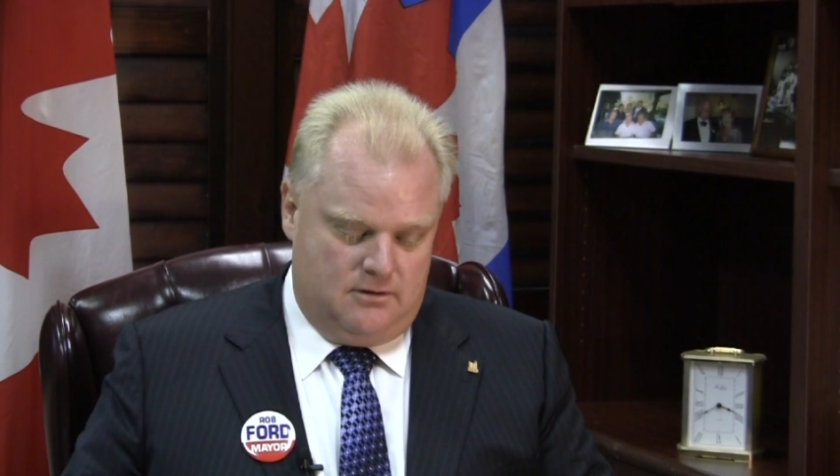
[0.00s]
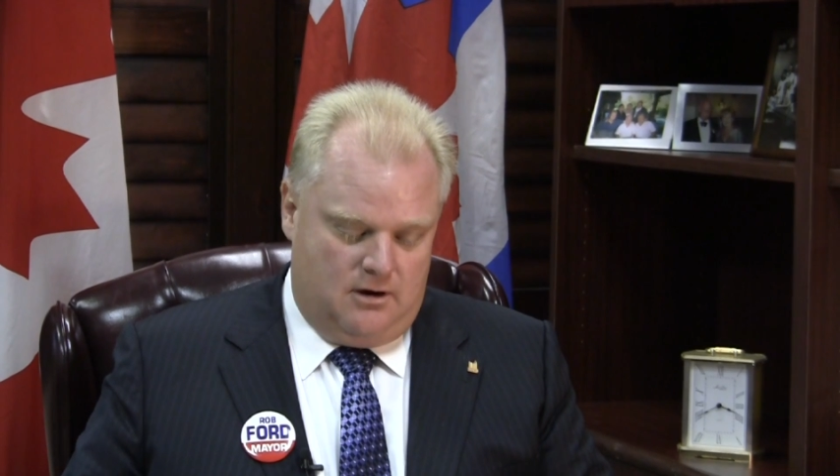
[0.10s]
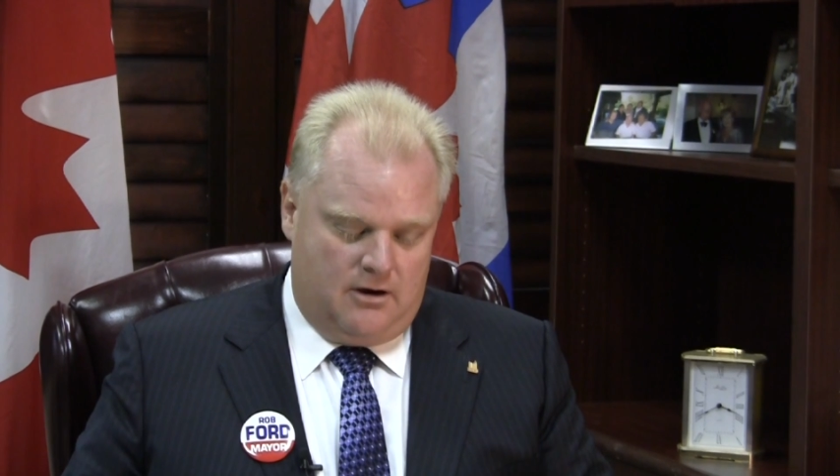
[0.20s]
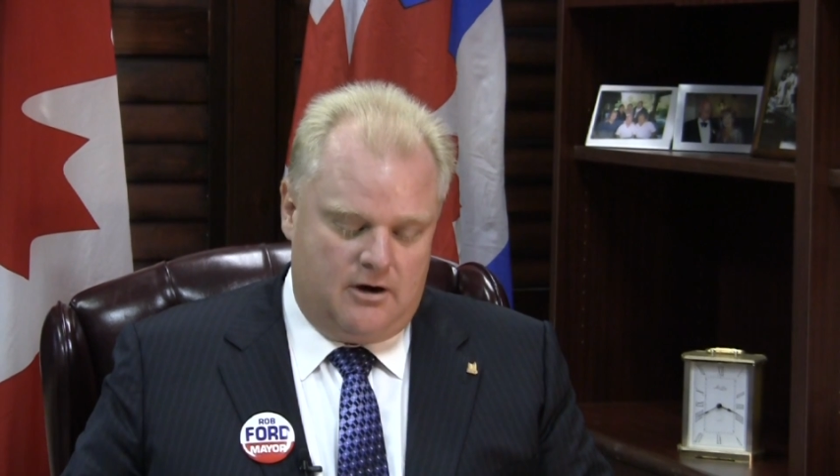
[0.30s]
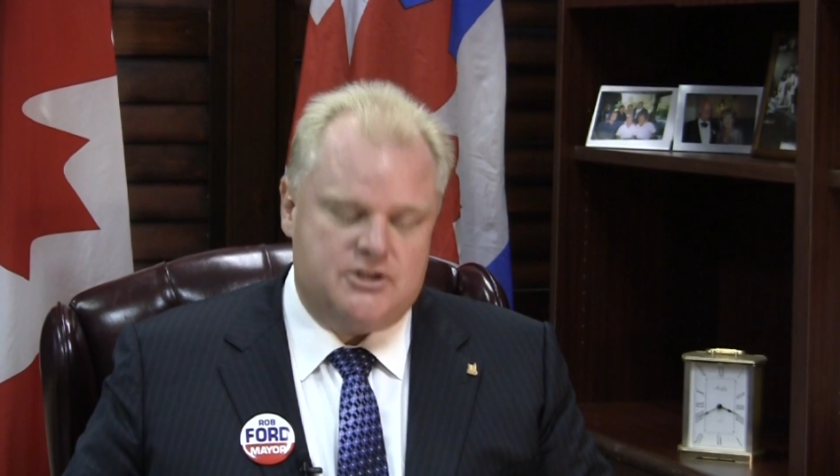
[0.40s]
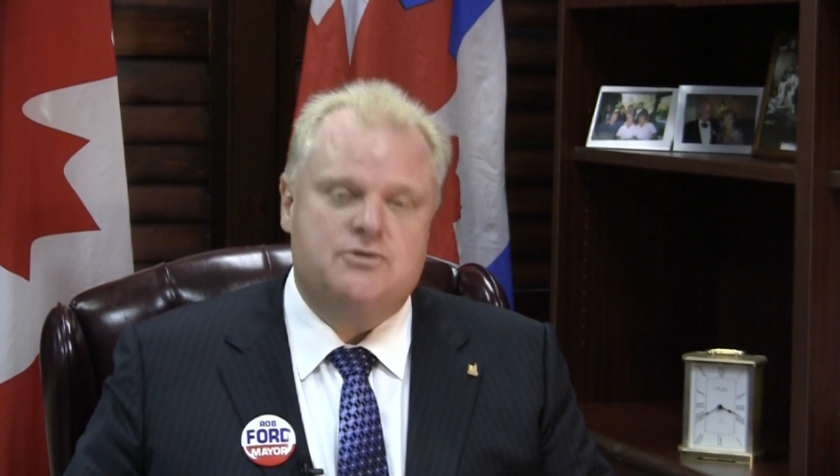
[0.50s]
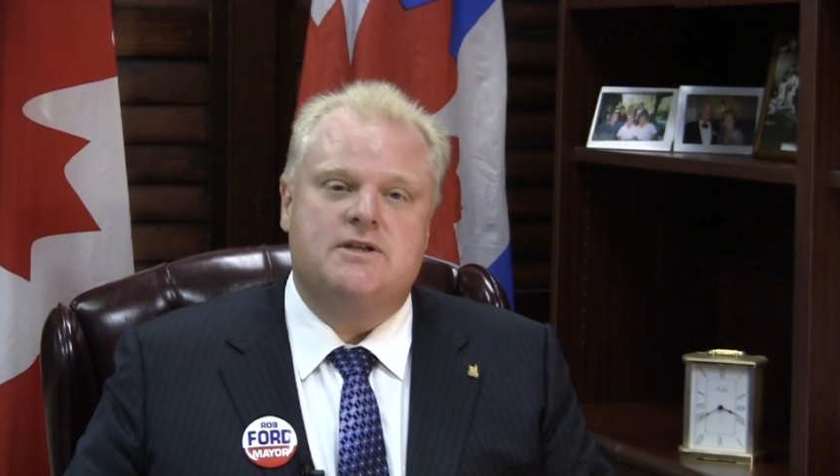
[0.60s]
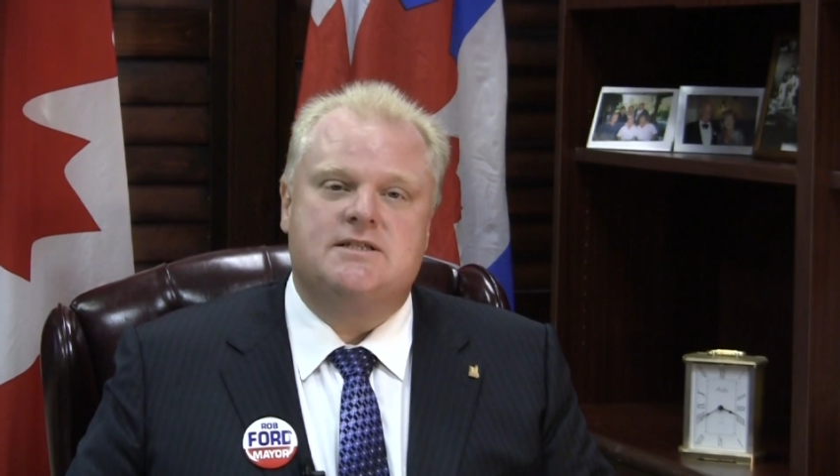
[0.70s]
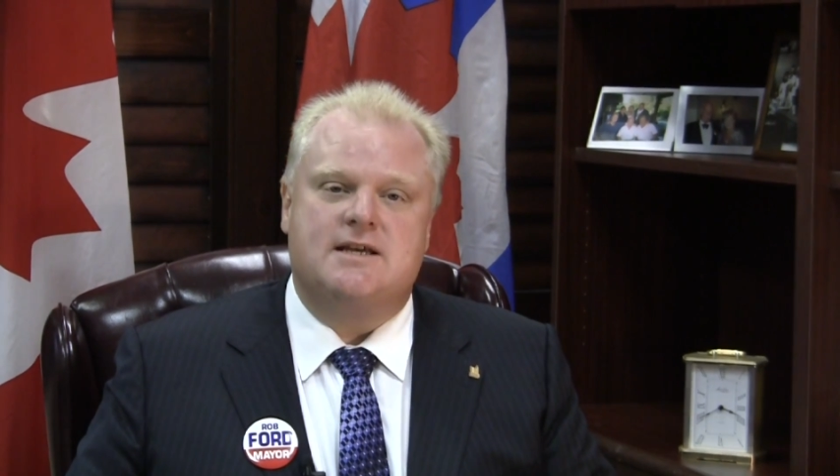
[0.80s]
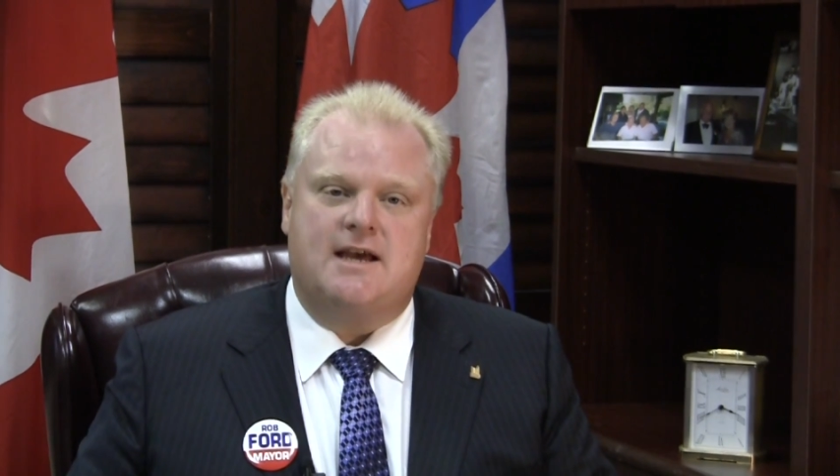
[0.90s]
on our
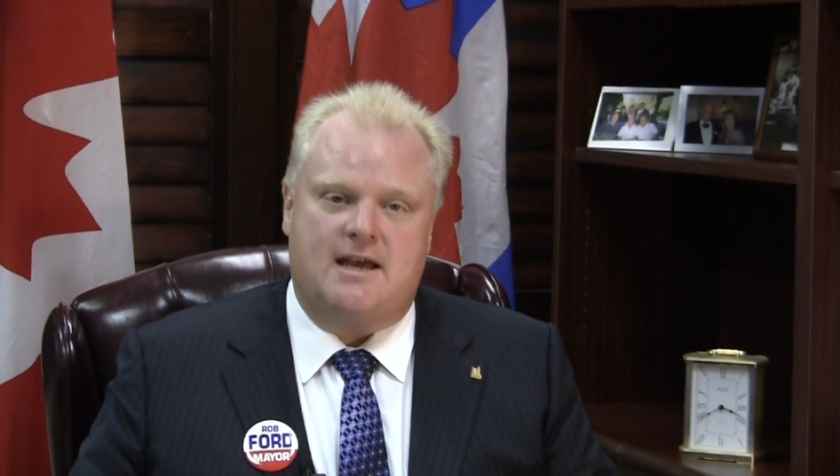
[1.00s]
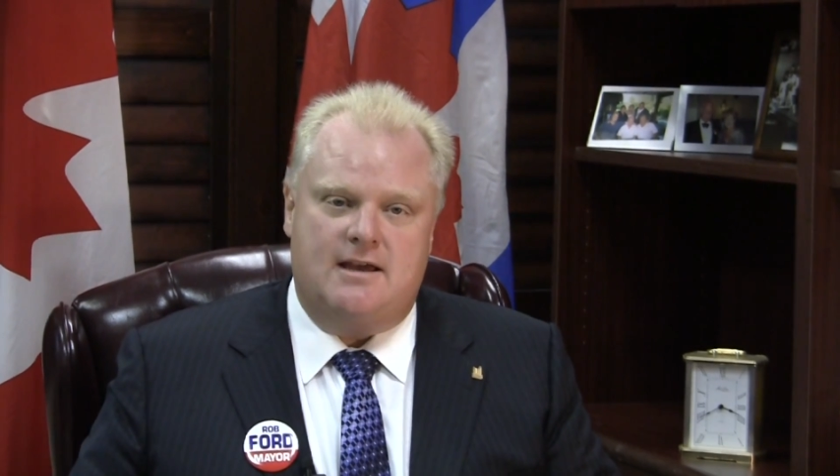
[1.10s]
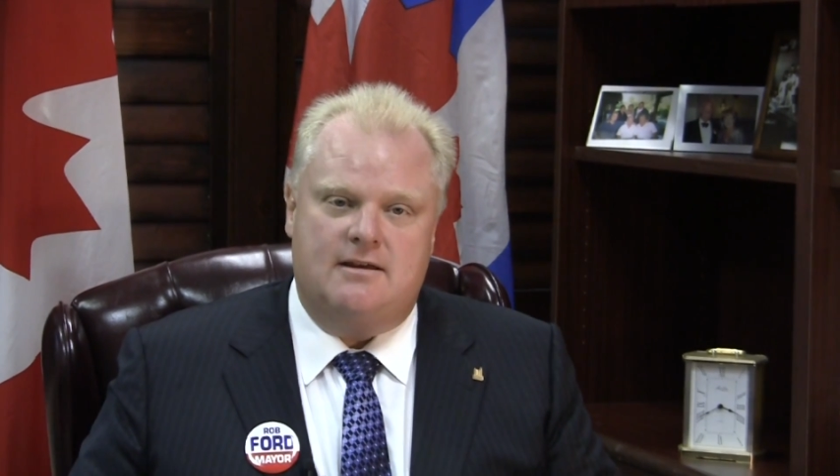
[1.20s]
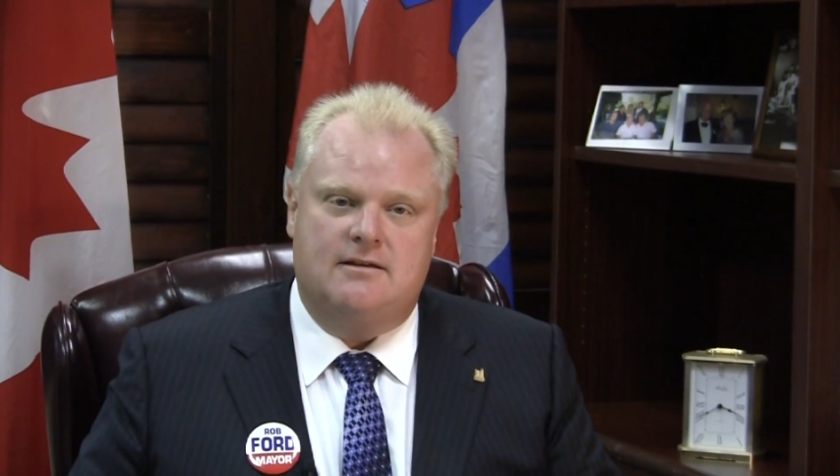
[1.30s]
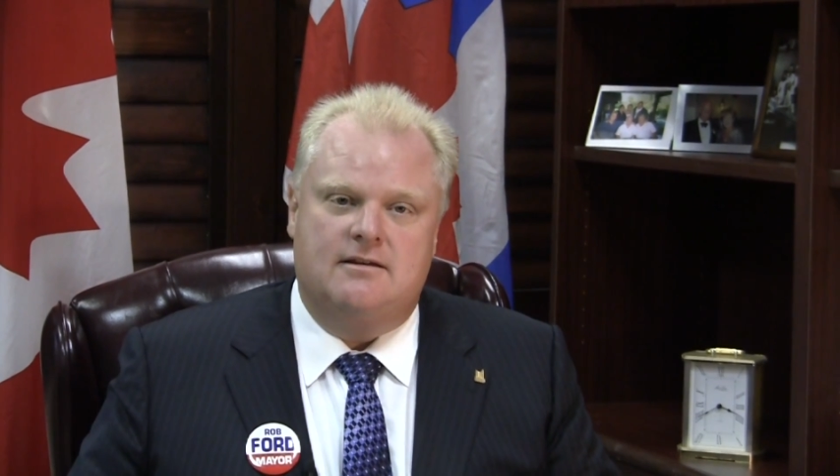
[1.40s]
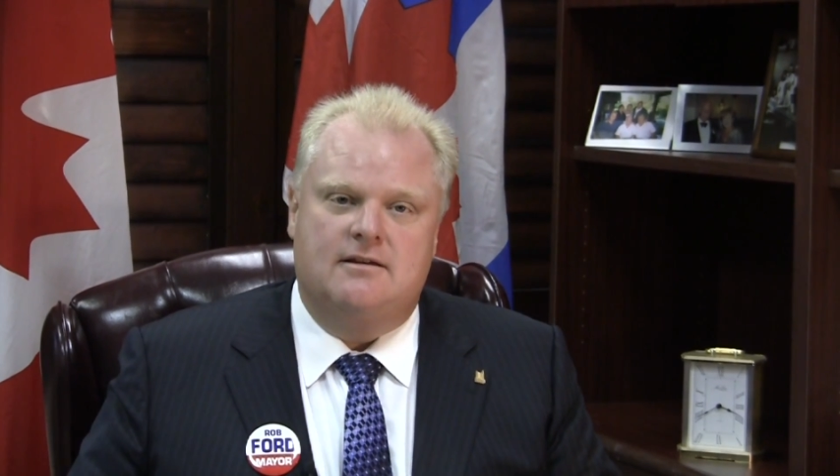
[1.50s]
streets today